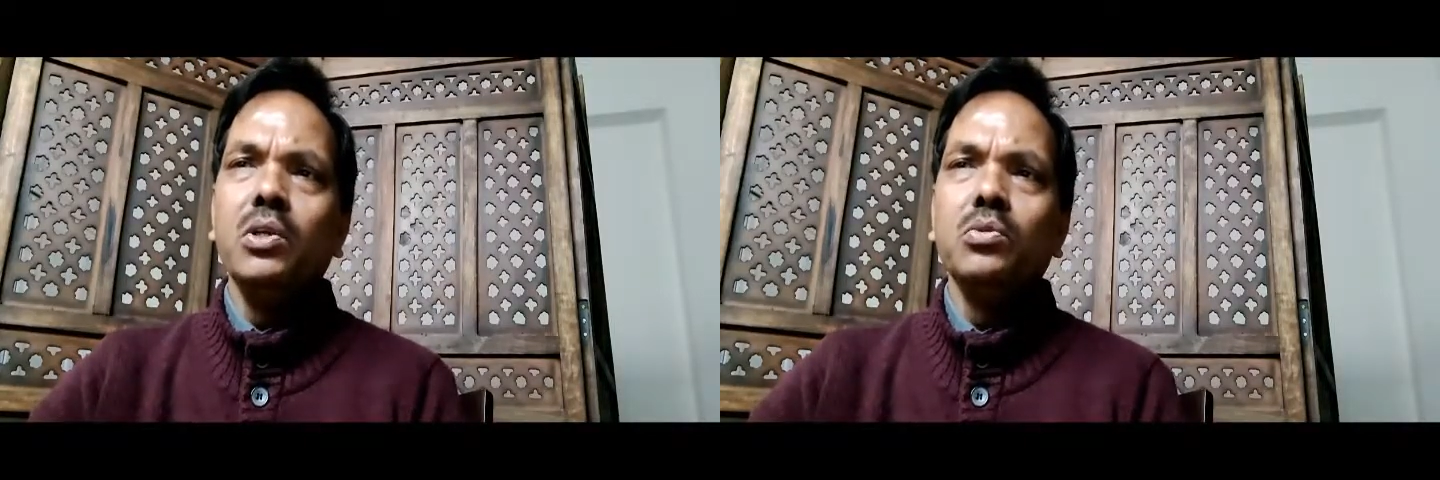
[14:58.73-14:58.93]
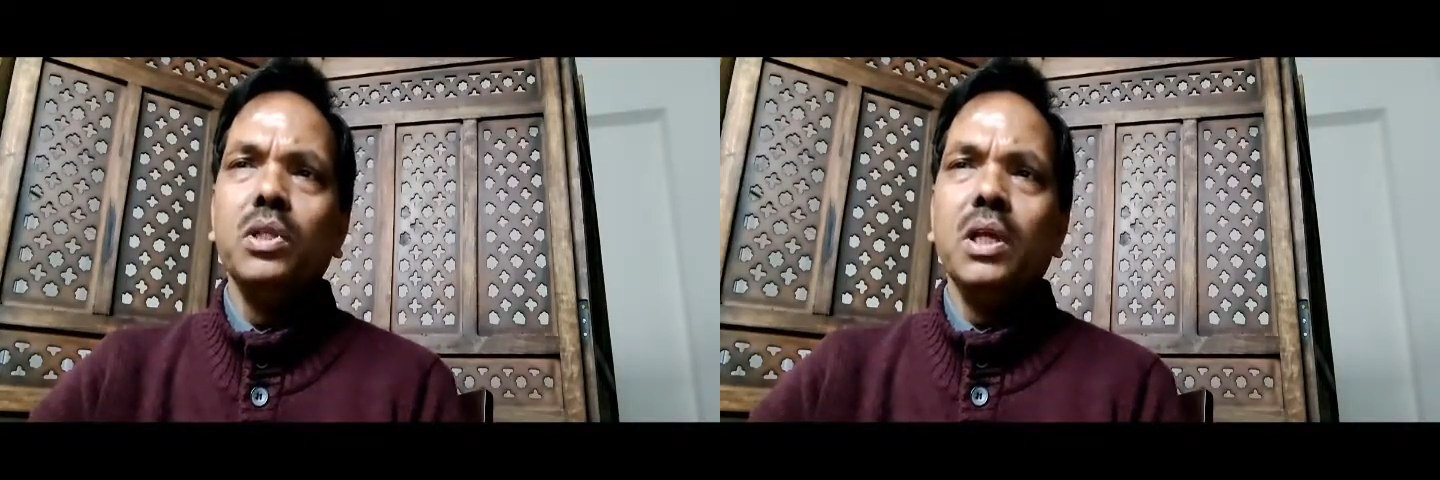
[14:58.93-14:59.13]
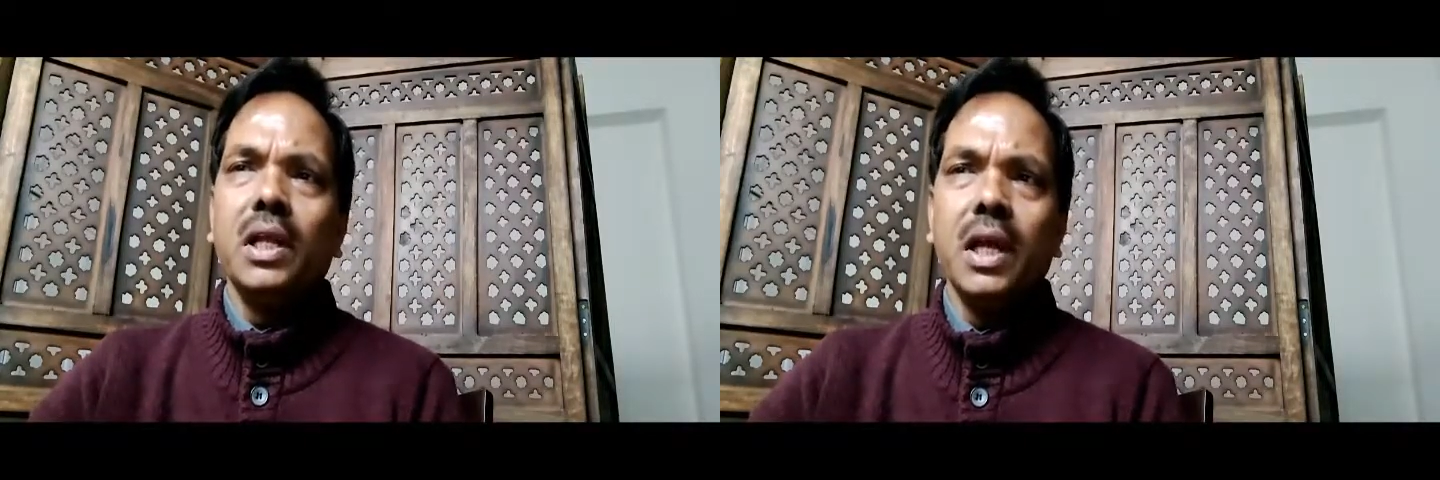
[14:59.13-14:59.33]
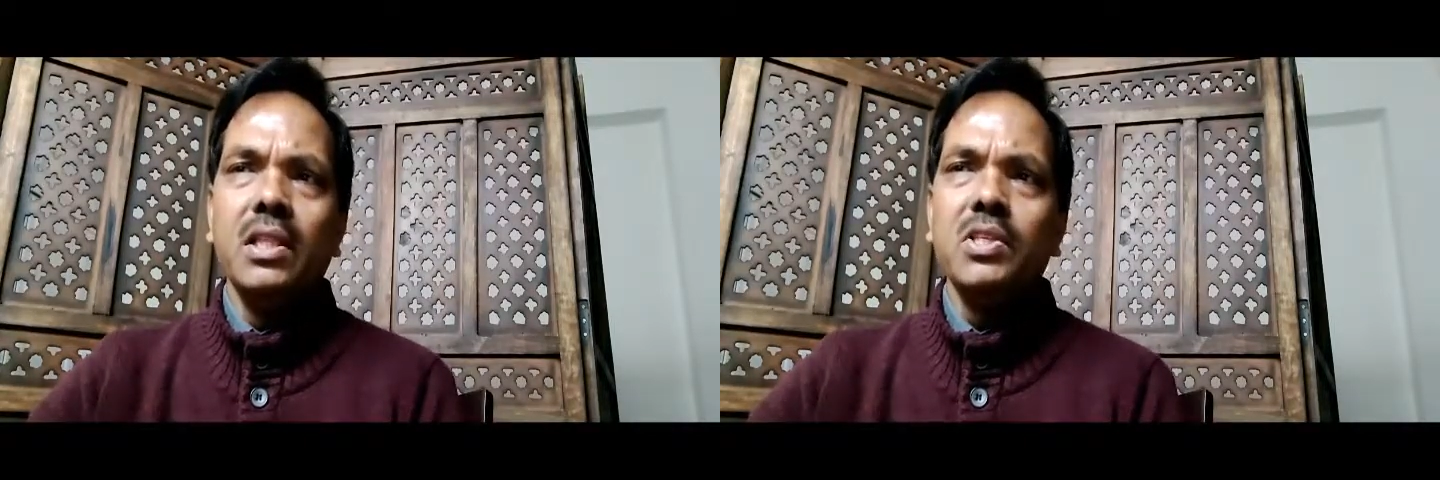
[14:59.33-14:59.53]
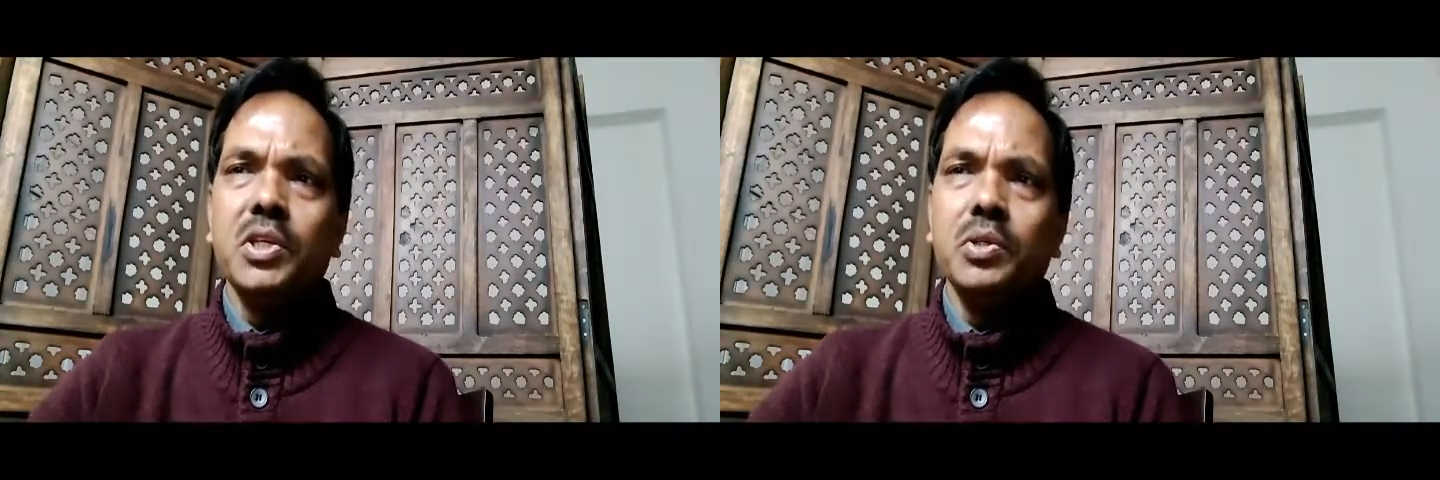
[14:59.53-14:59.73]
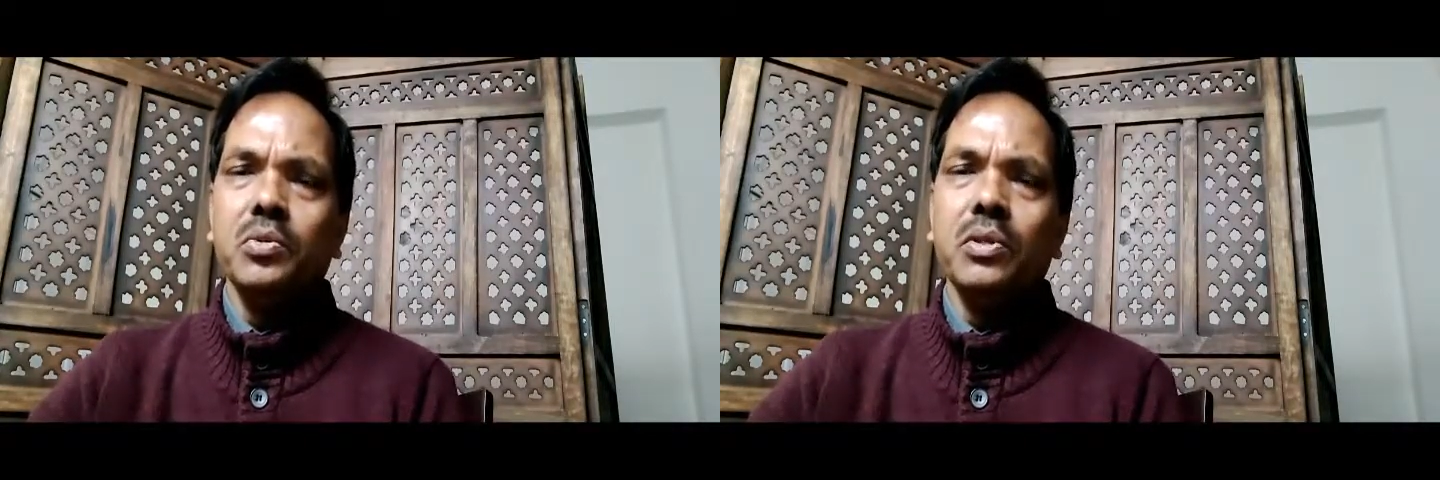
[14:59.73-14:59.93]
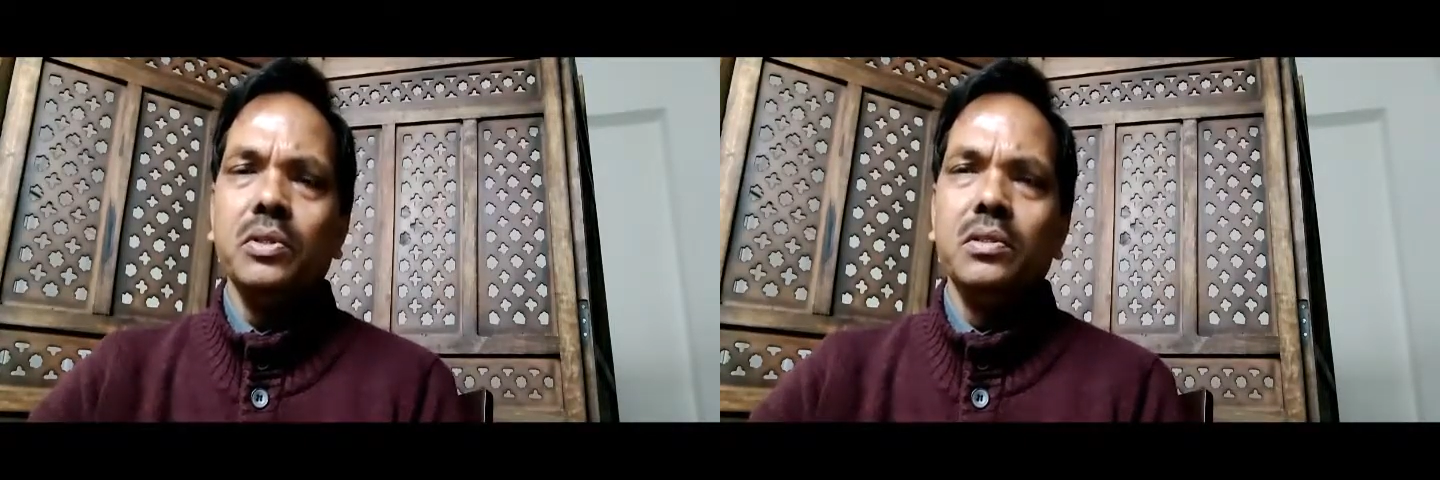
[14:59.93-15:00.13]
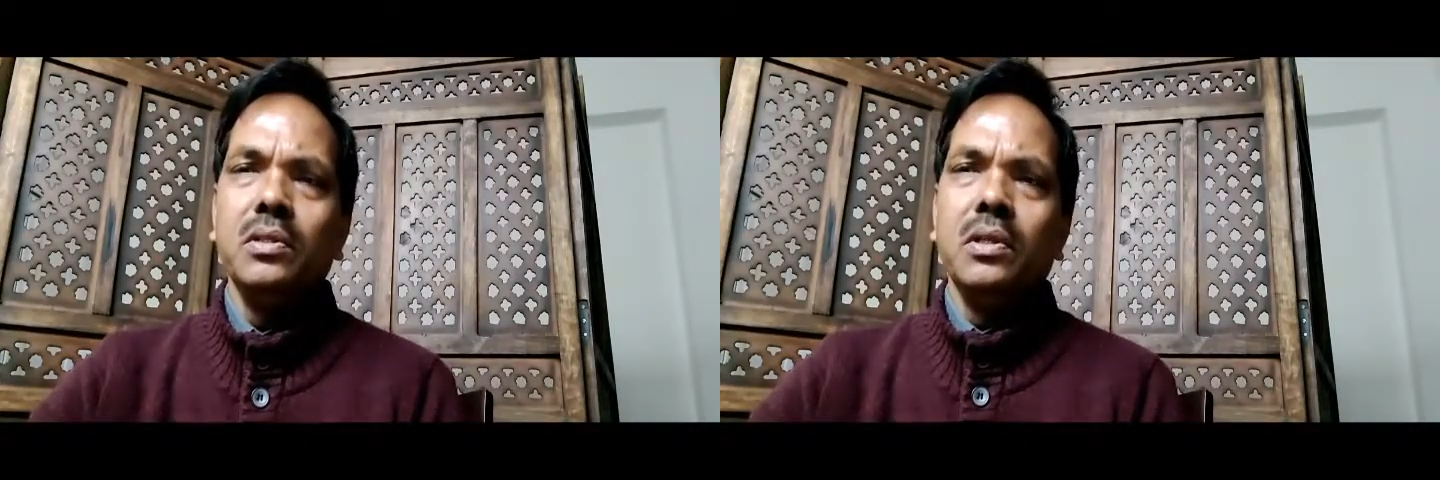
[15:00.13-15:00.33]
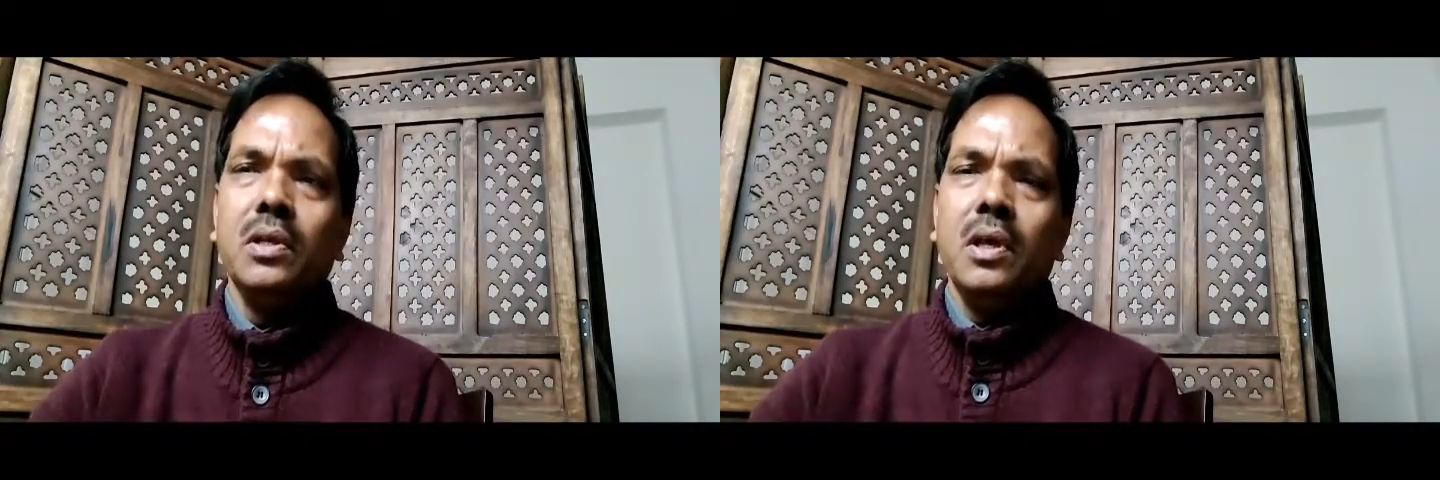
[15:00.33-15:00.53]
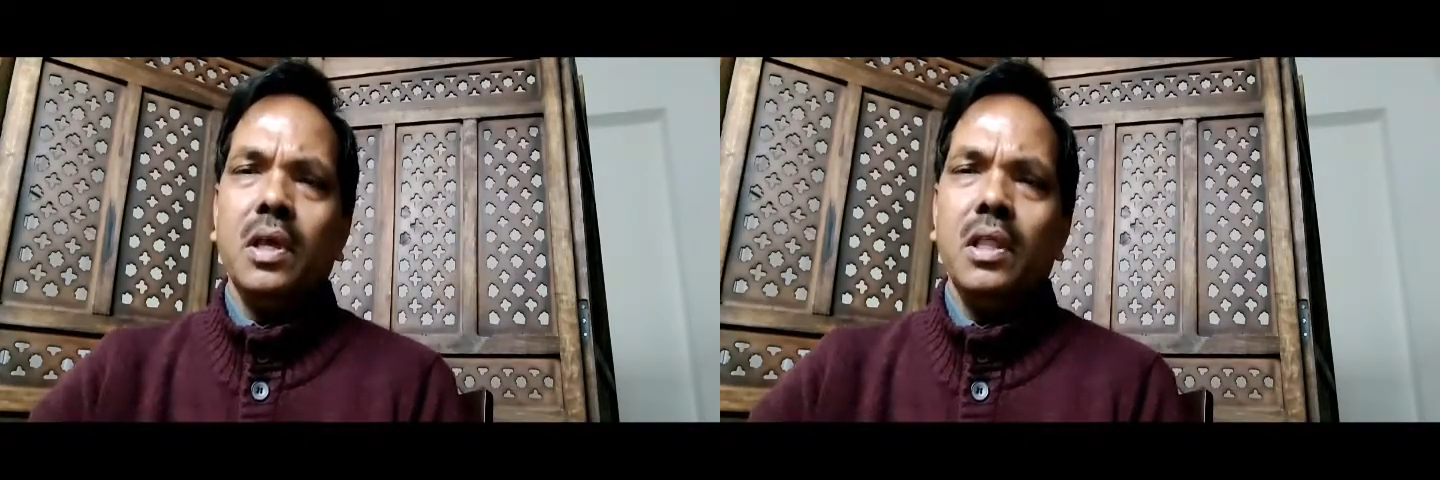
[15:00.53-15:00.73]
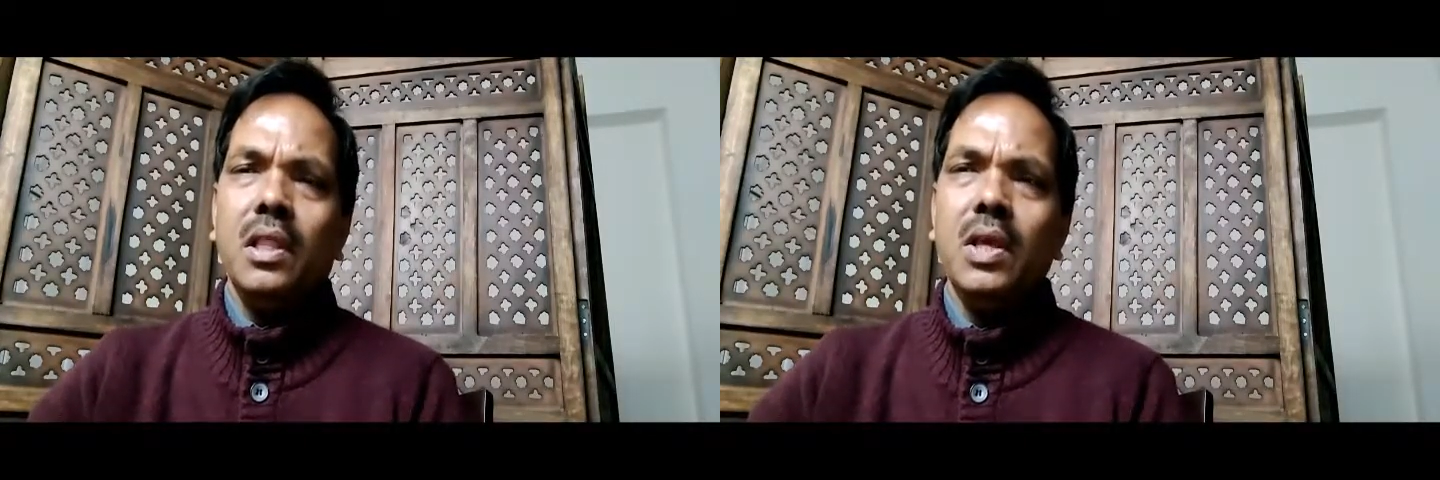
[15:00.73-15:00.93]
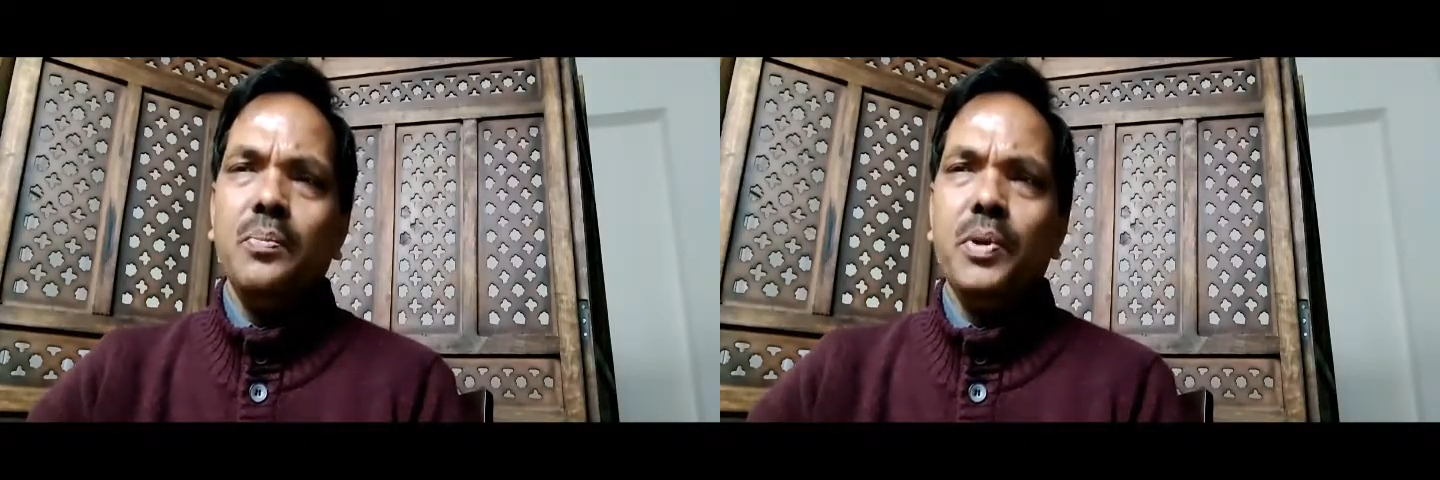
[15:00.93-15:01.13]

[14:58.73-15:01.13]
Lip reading: to the 10th schedule, The